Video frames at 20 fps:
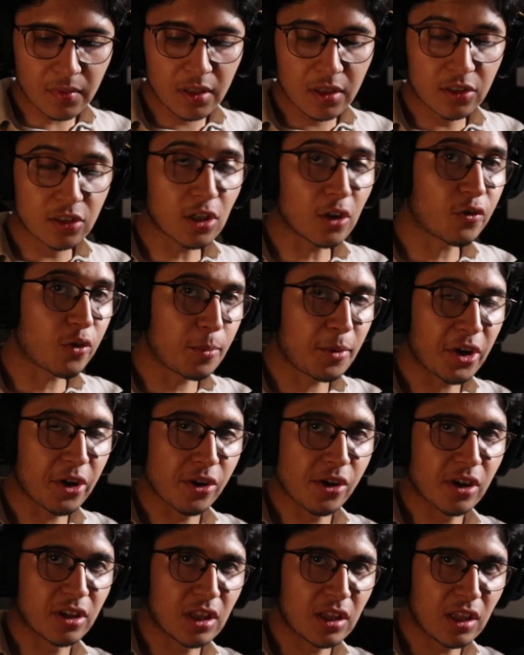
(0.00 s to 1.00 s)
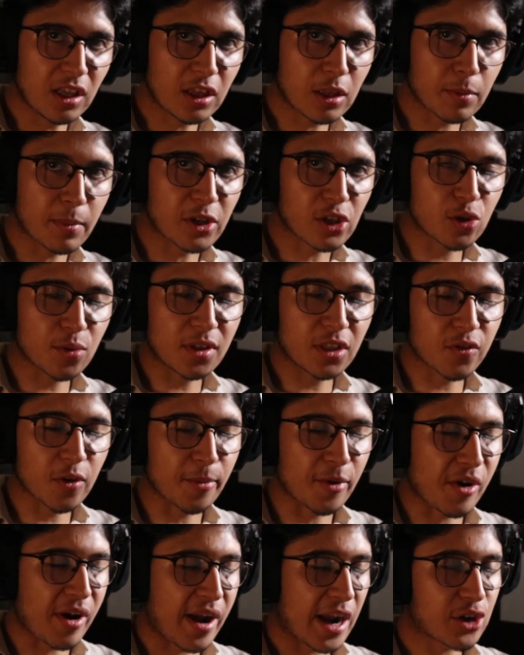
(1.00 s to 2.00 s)
So from here, you're gonna need the measurements from your
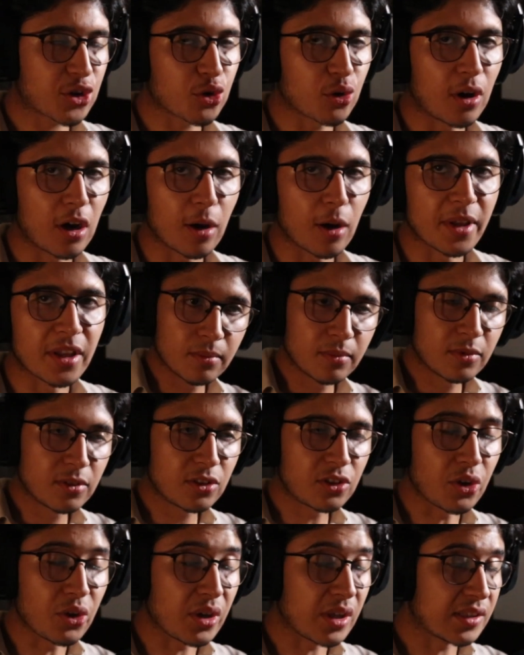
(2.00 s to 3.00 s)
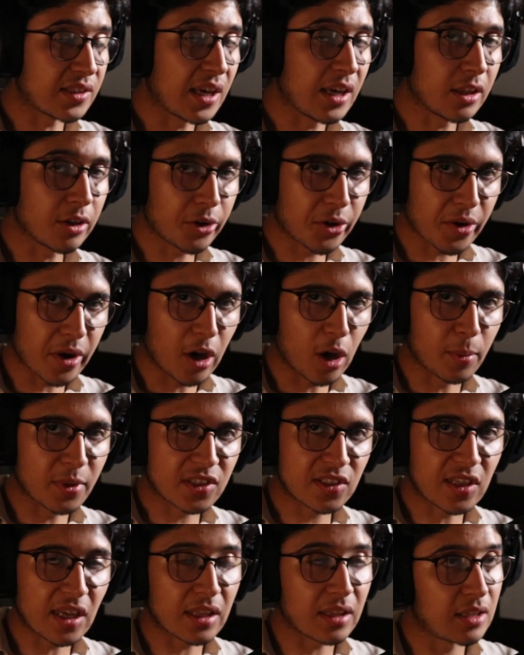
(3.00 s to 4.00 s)
actual helmet so you can tailor your helmet
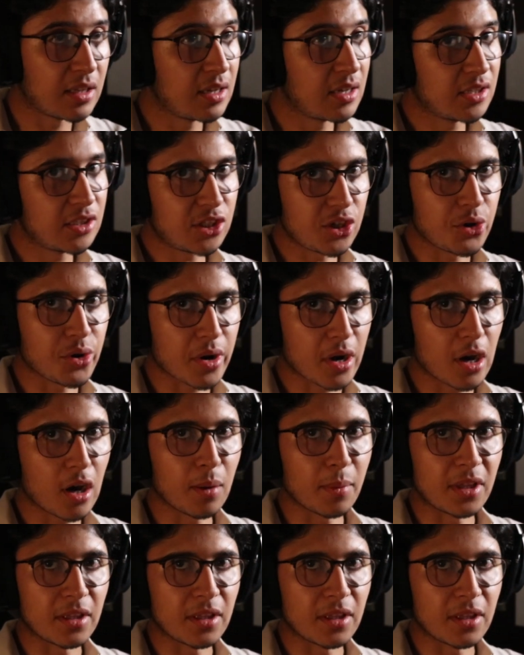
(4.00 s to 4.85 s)
stand to your helmet.